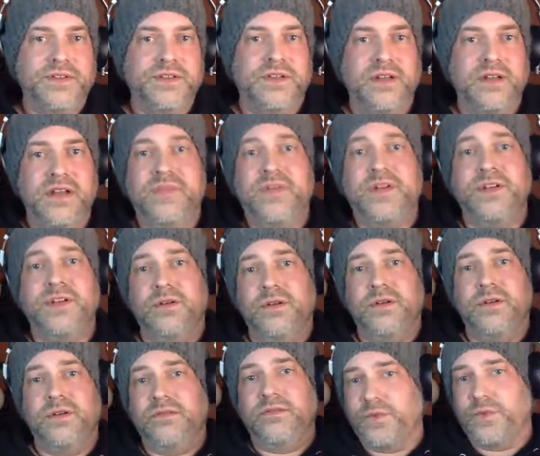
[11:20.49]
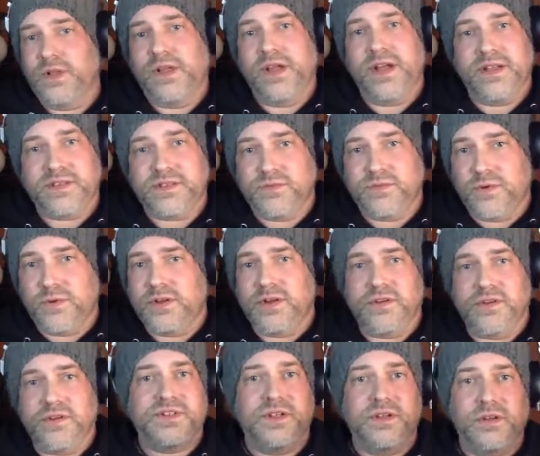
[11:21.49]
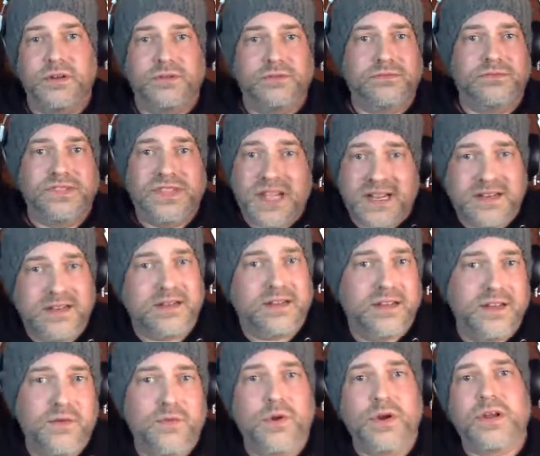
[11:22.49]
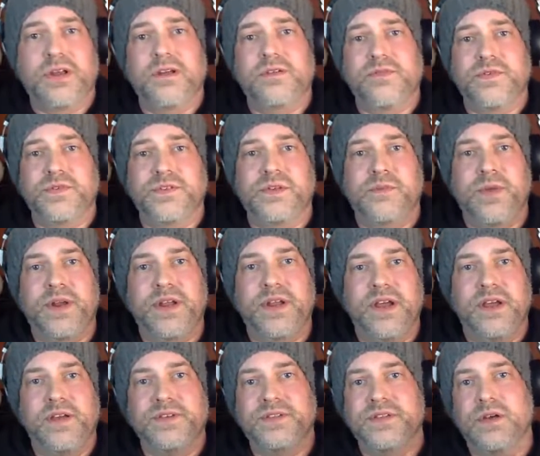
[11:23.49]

And even doing freelance work, you're still technically working for somebody else.